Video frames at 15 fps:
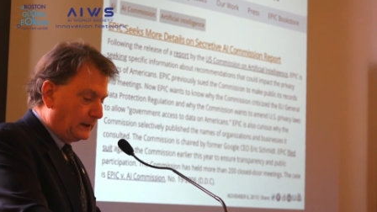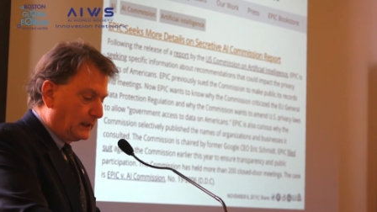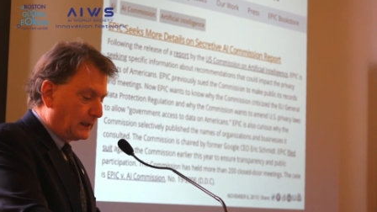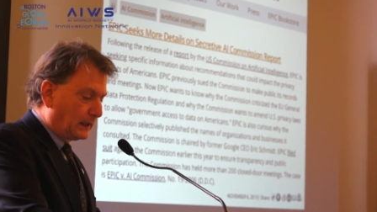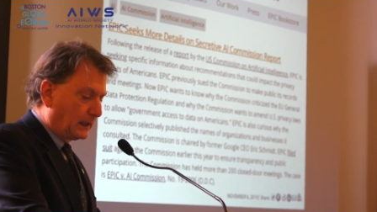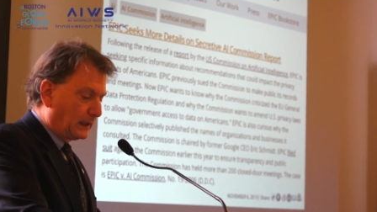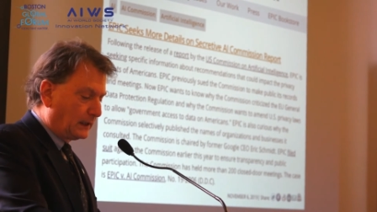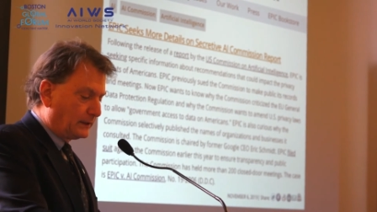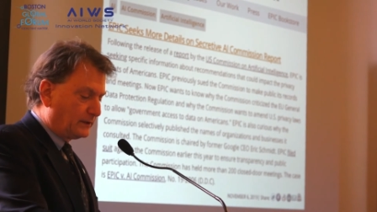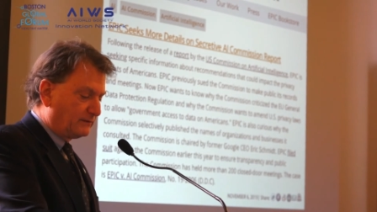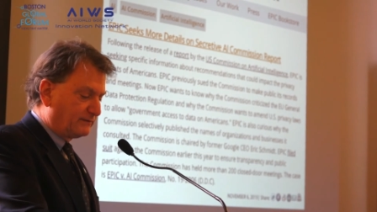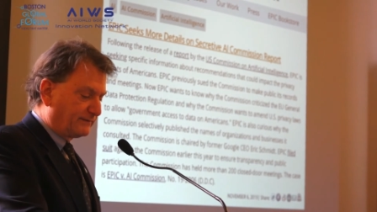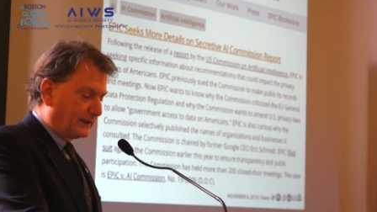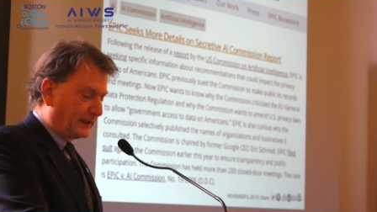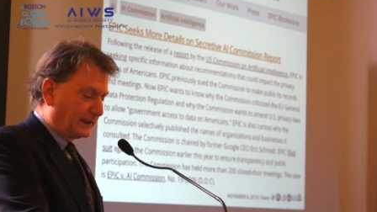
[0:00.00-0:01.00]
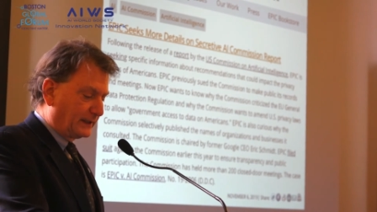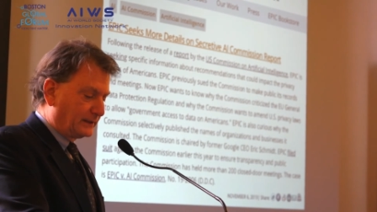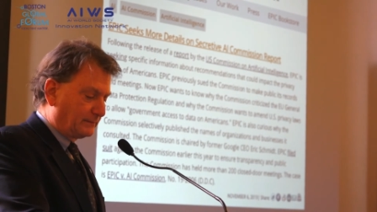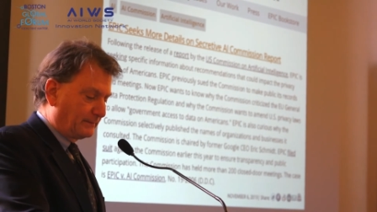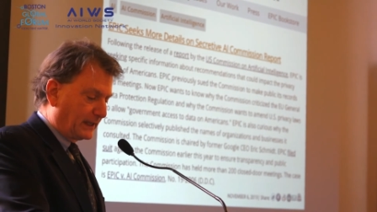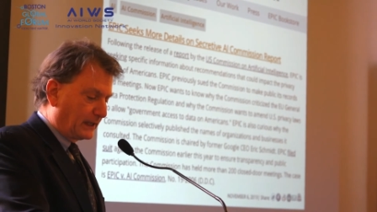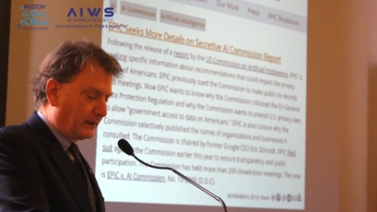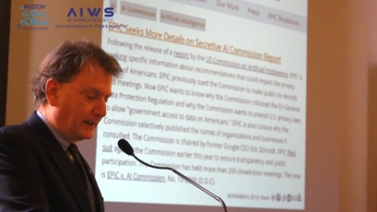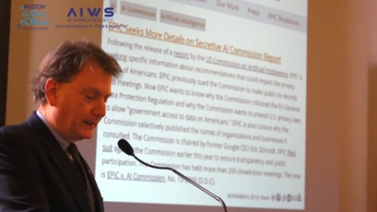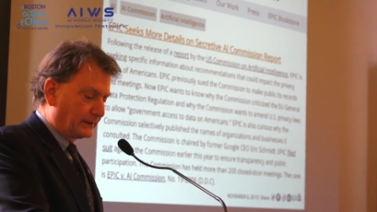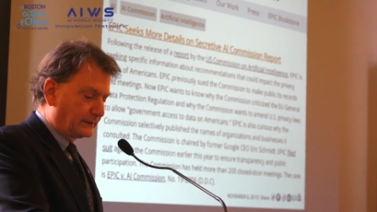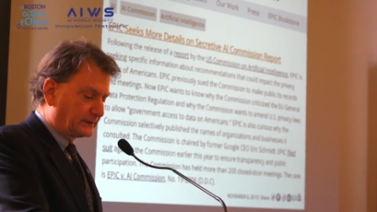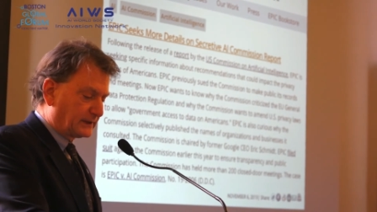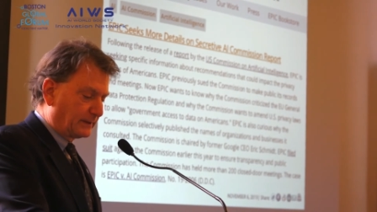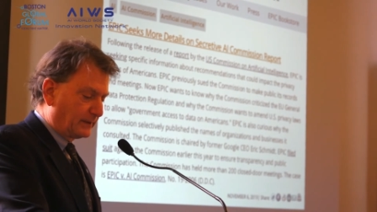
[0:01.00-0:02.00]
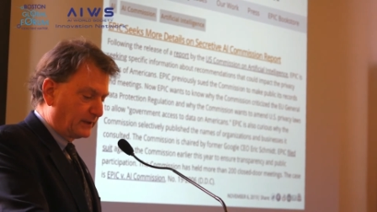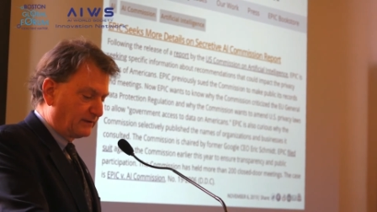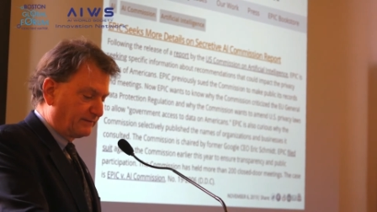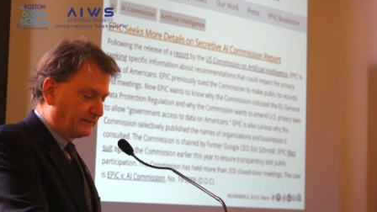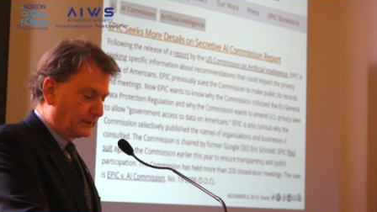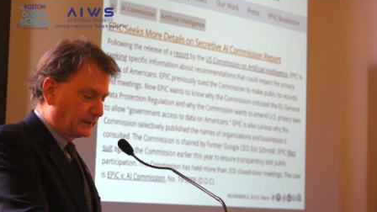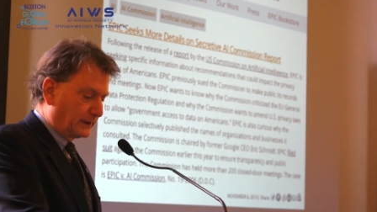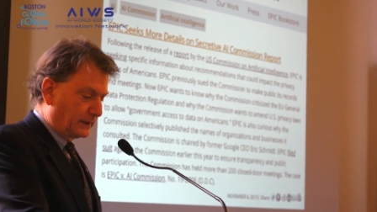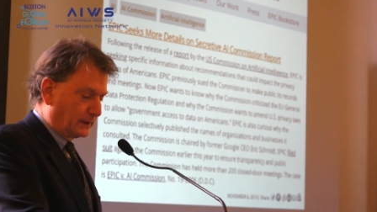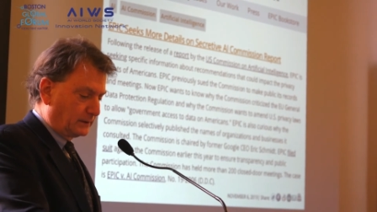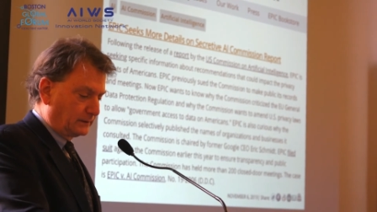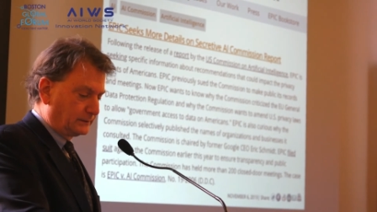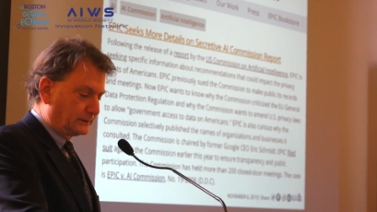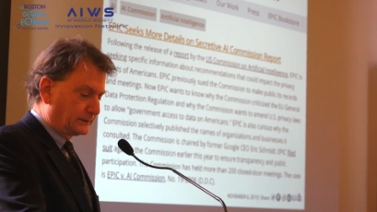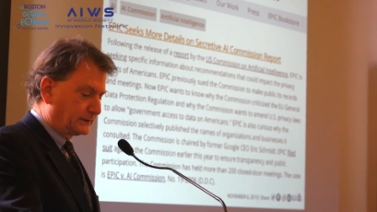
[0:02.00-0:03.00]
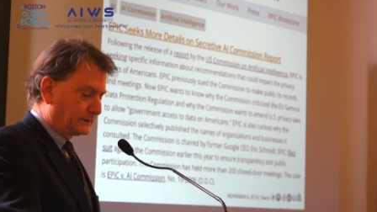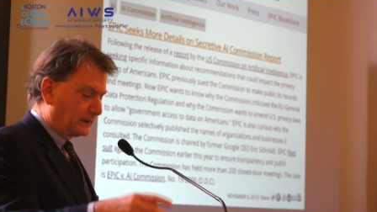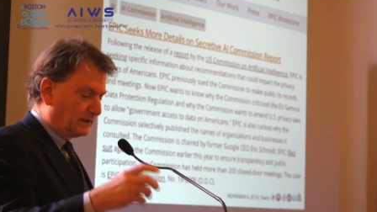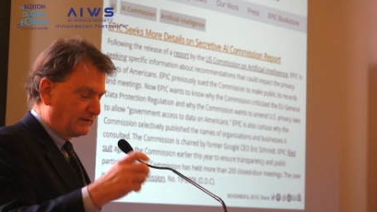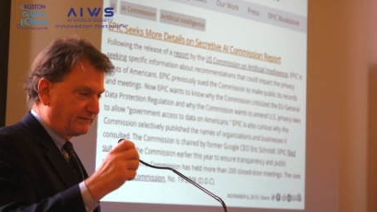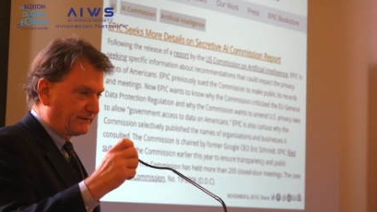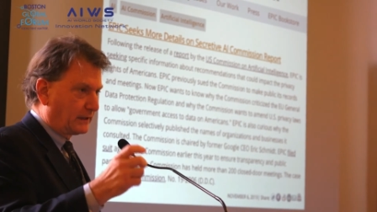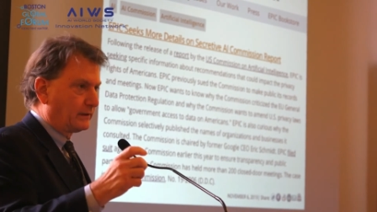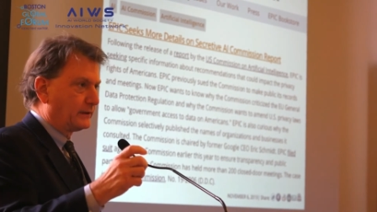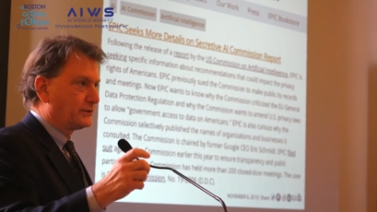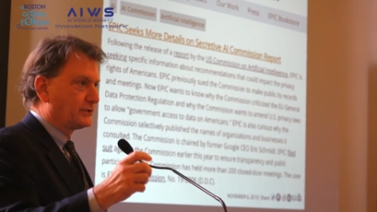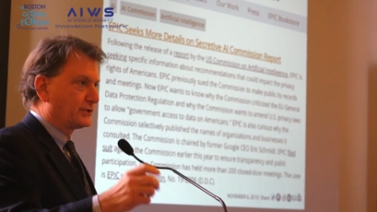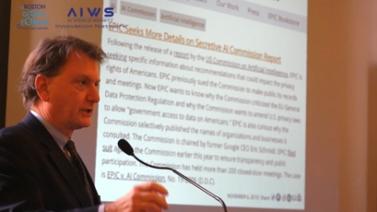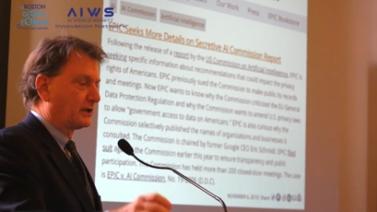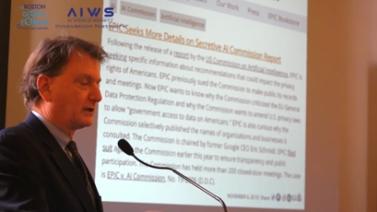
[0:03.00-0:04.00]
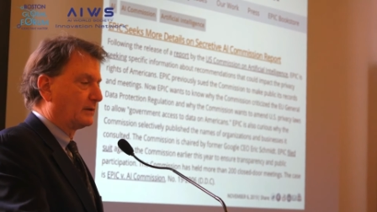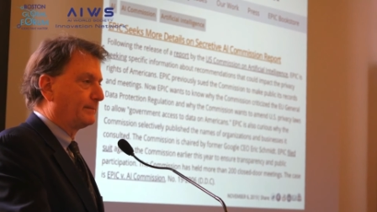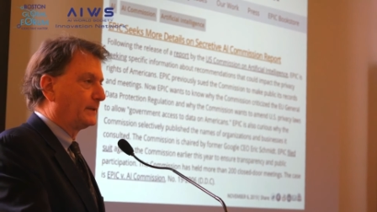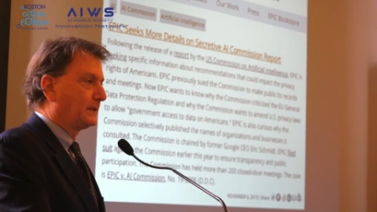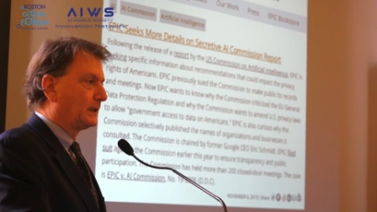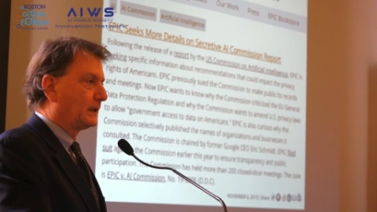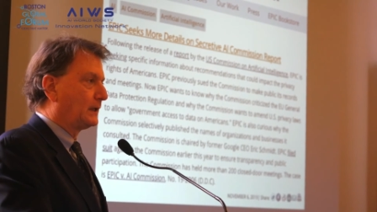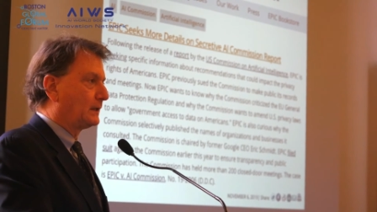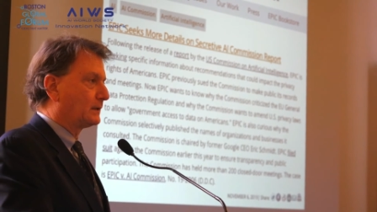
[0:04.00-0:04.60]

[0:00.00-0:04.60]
uh, you find buried in some of the footnotes a very sharp uh,